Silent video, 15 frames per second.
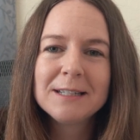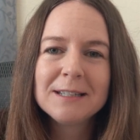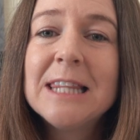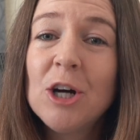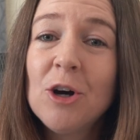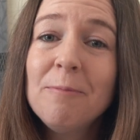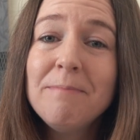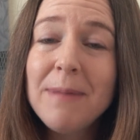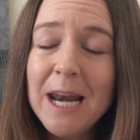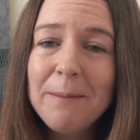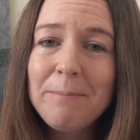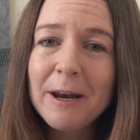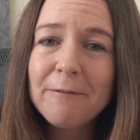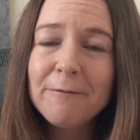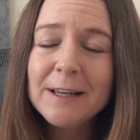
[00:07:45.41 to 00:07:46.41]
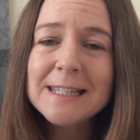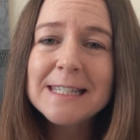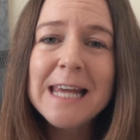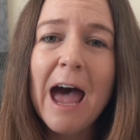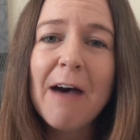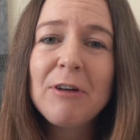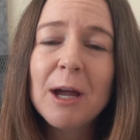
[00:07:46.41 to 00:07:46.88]
There are many benefits
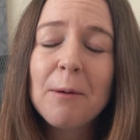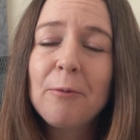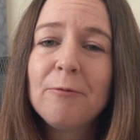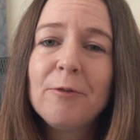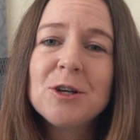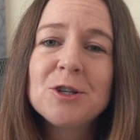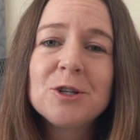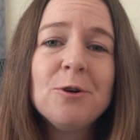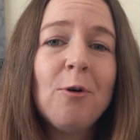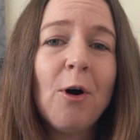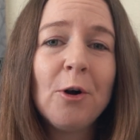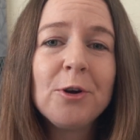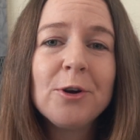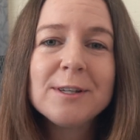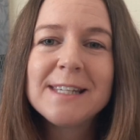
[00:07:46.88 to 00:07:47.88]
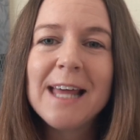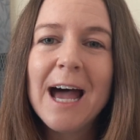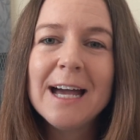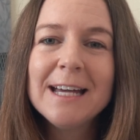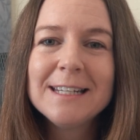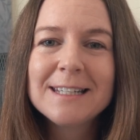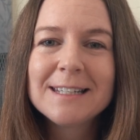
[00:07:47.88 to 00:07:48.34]
to having a professional on your
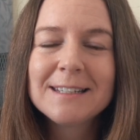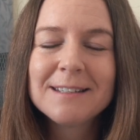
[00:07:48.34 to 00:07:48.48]
side.